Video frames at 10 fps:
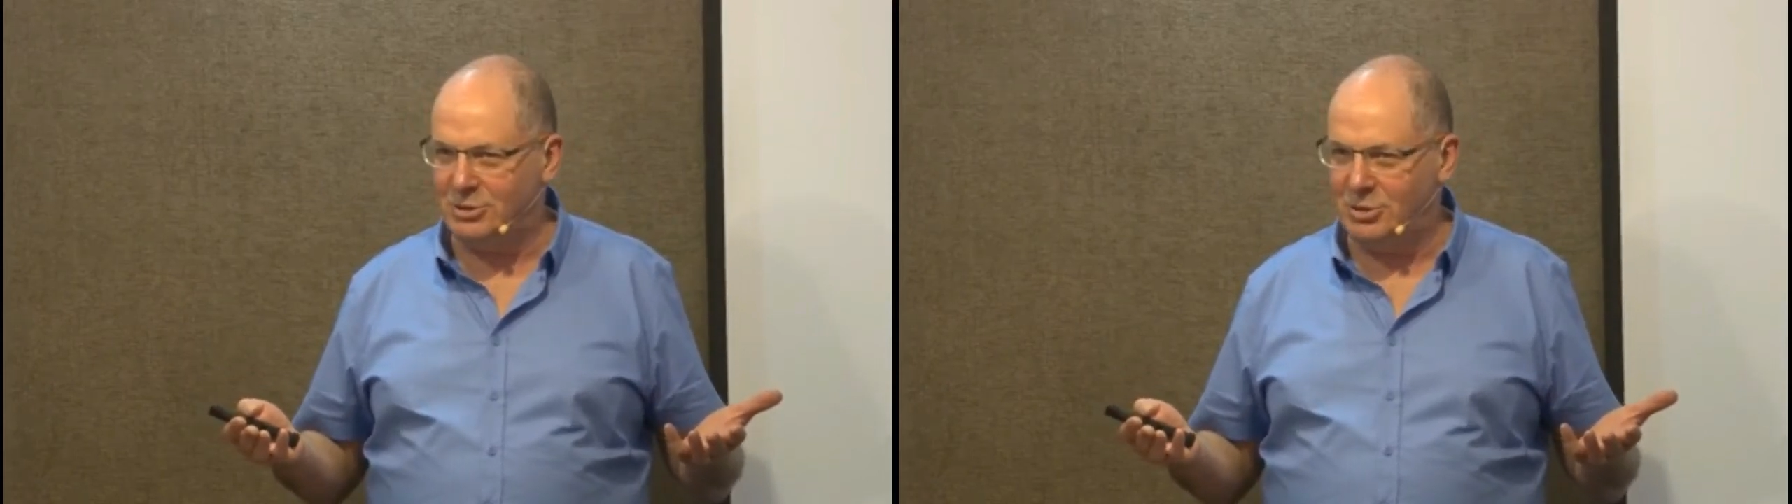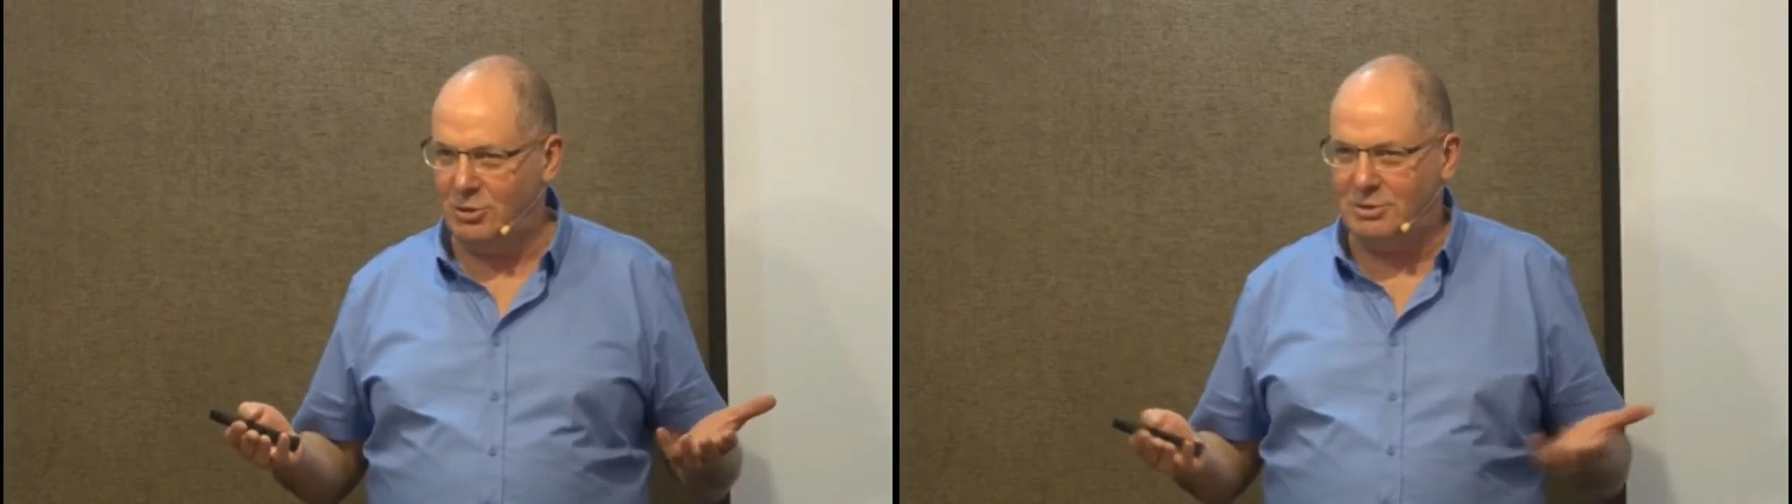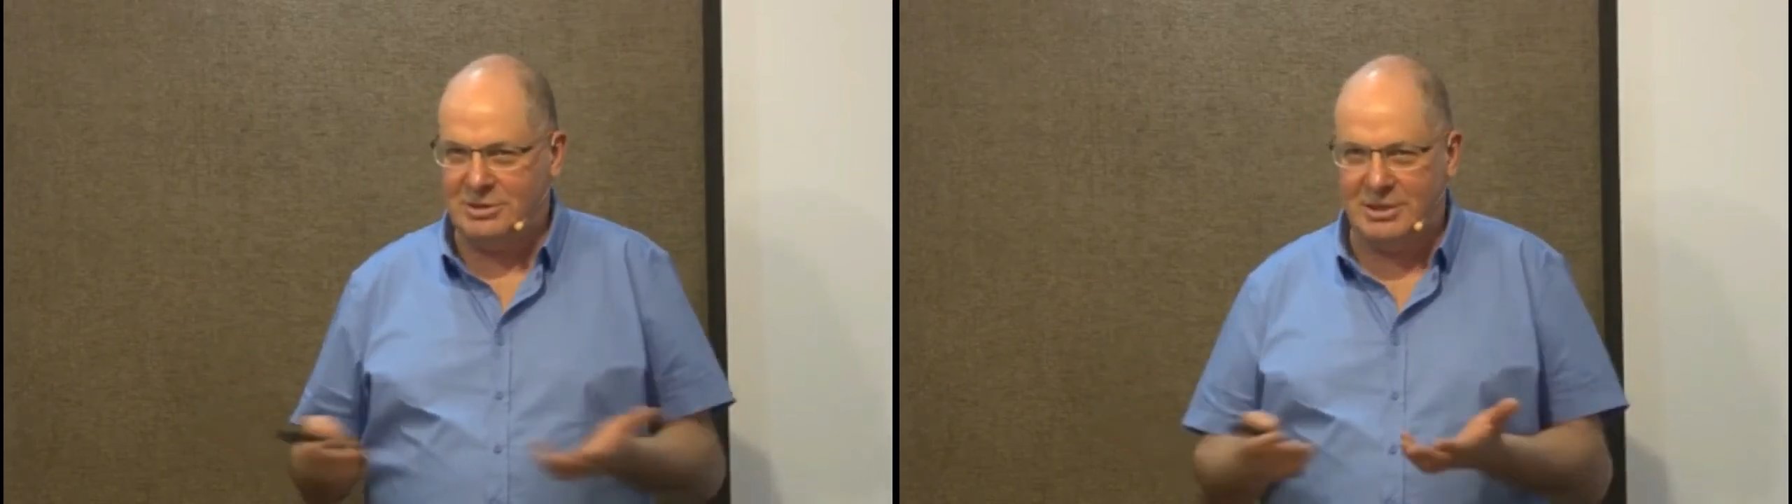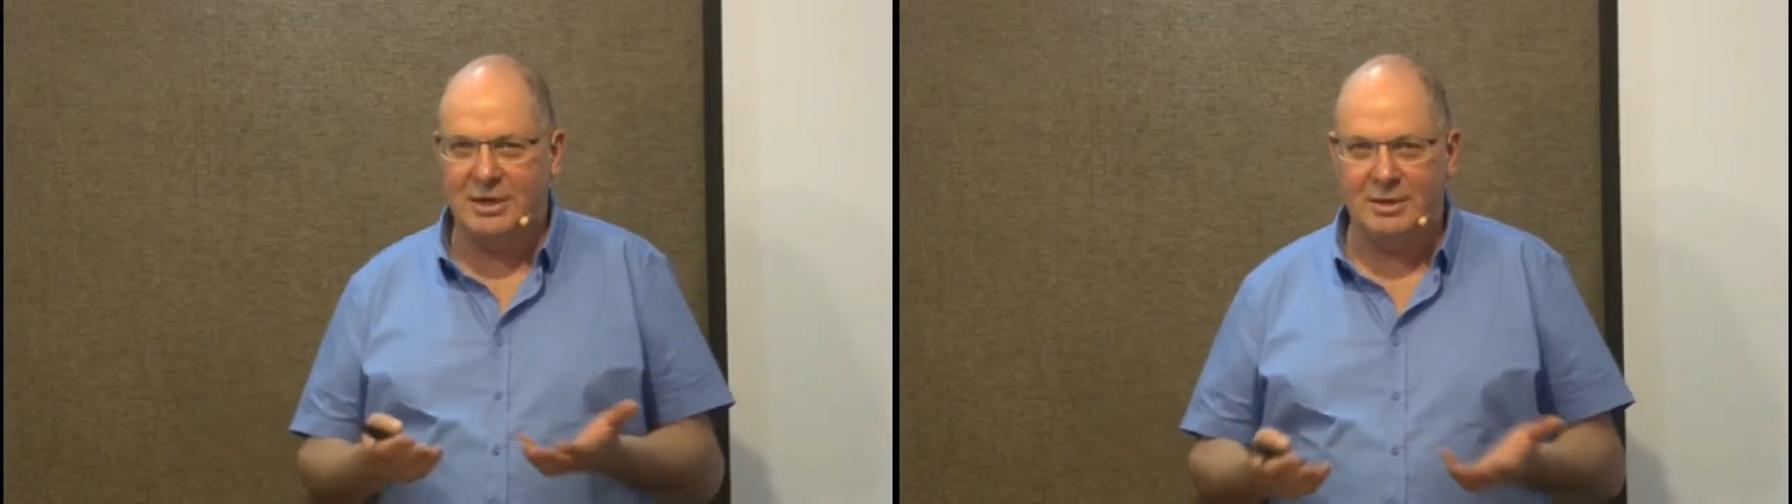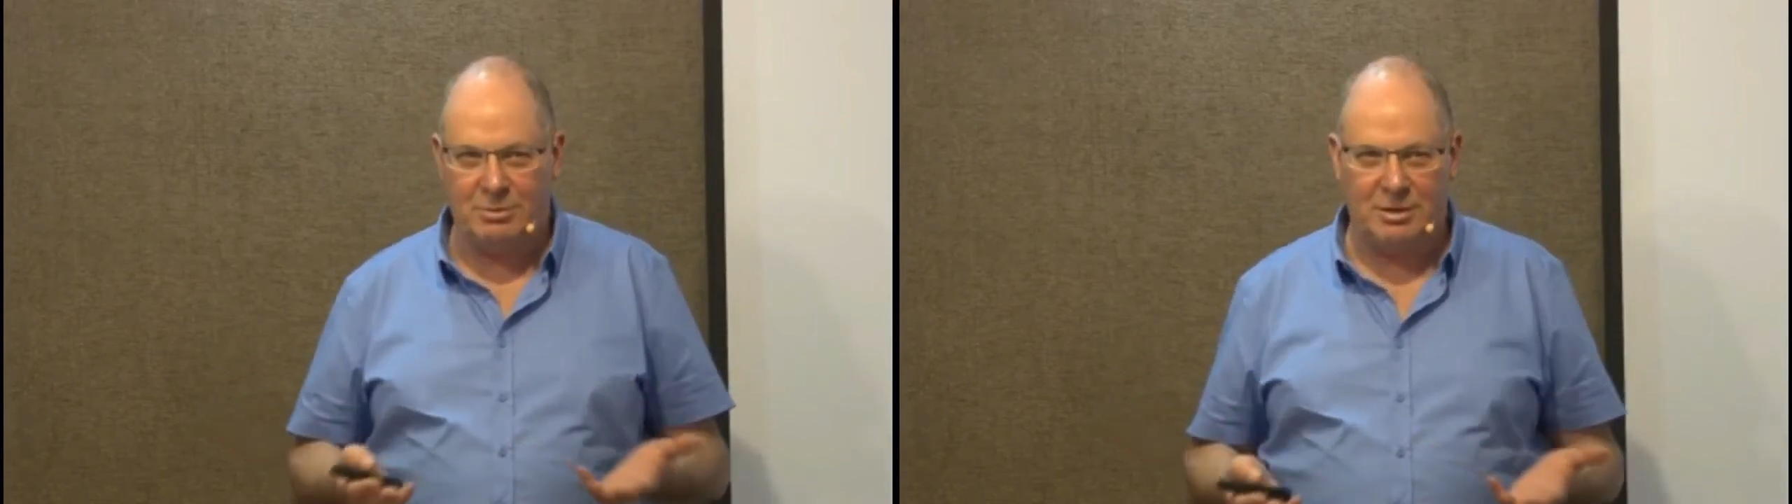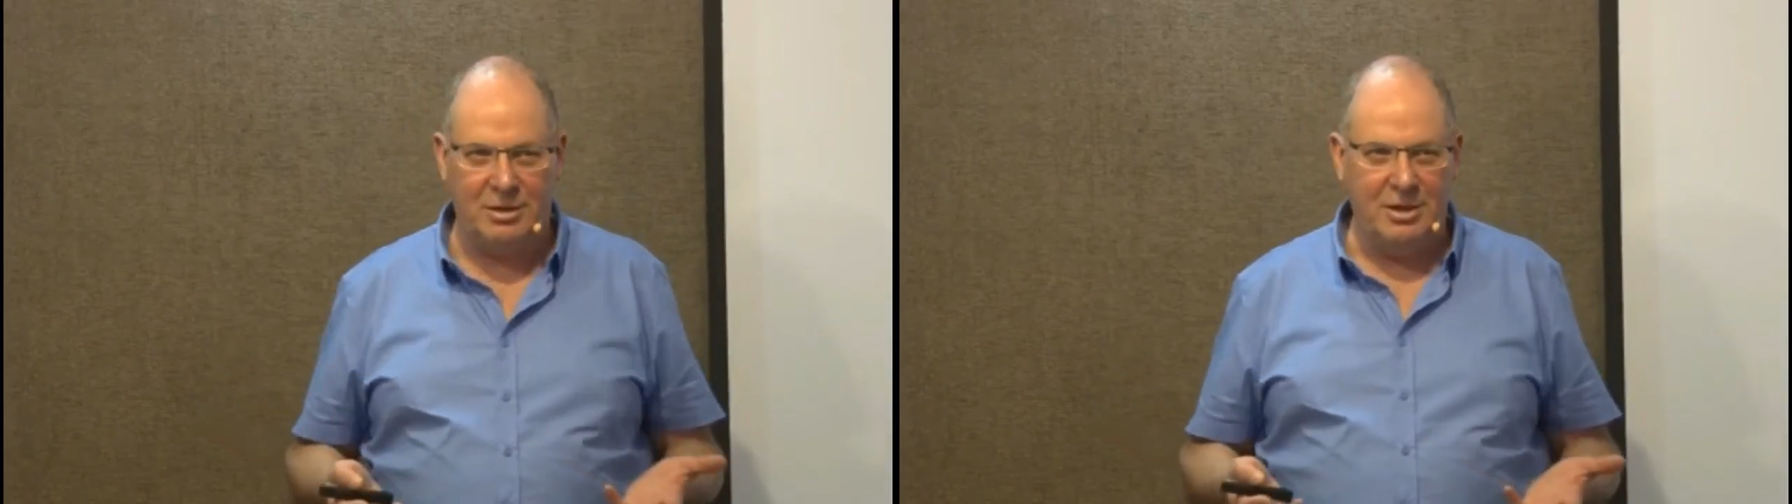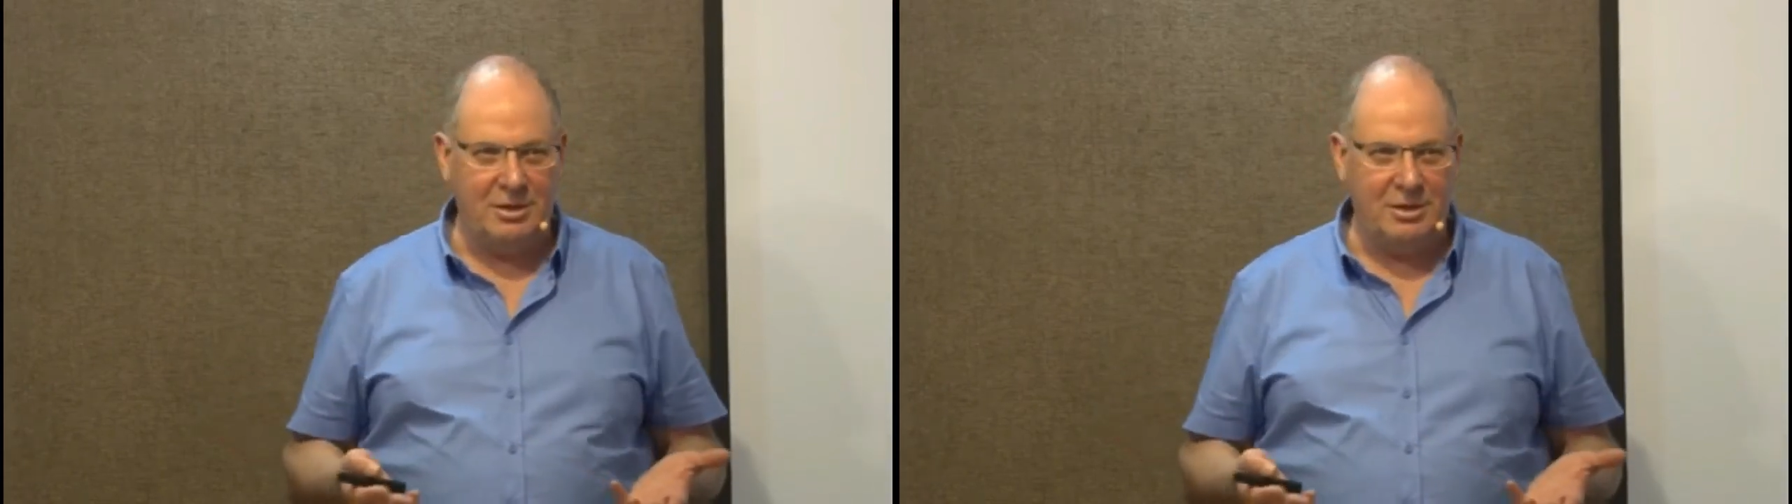You know, it's terrible,